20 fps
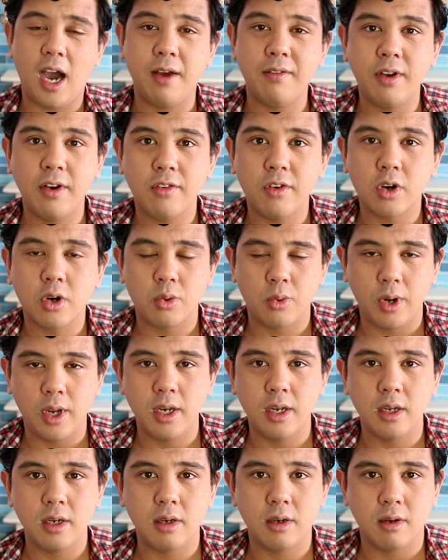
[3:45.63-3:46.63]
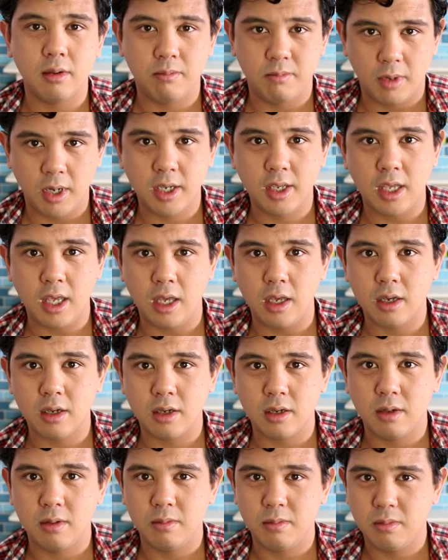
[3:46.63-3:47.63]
I've never created a cake